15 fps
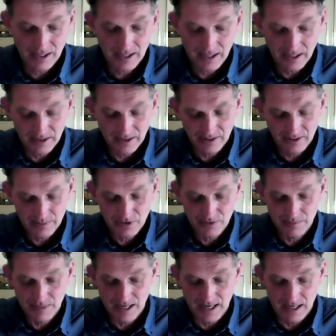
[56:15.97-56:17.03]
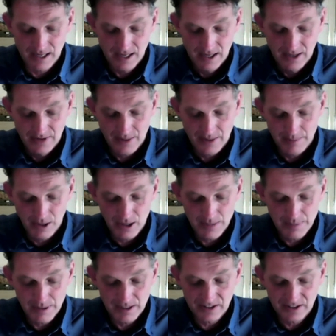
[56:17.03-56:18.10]
It seems to me that my
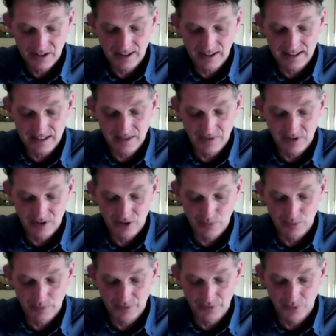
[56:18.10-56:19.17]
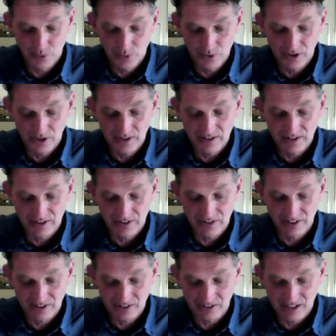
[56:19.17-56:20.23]
political activities before
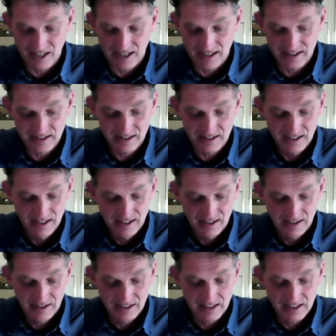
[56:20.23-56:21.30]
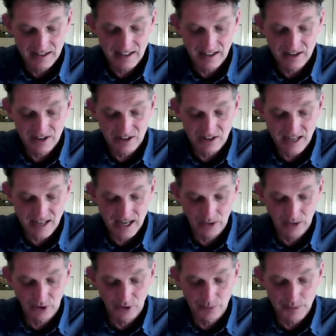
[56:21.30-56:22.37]
1968 and the intelligence
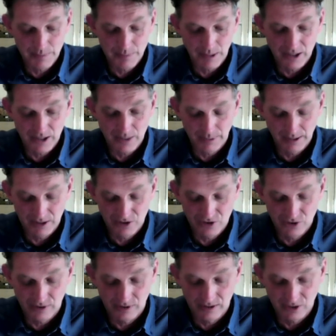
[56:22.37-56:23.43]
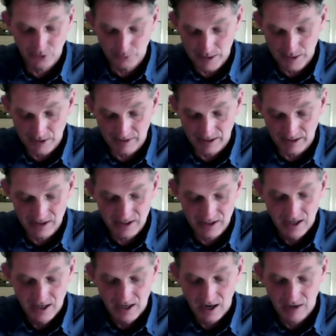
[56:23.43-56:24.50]
held on me by the police during this period
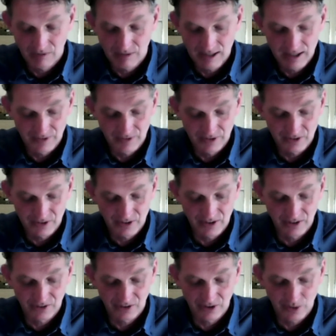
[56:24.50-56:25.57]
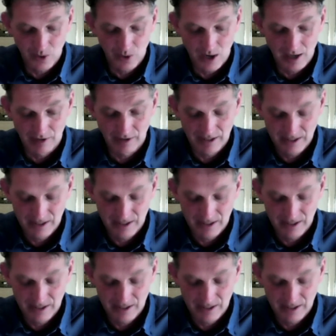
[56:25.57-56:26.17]
are relevant to this inquiry.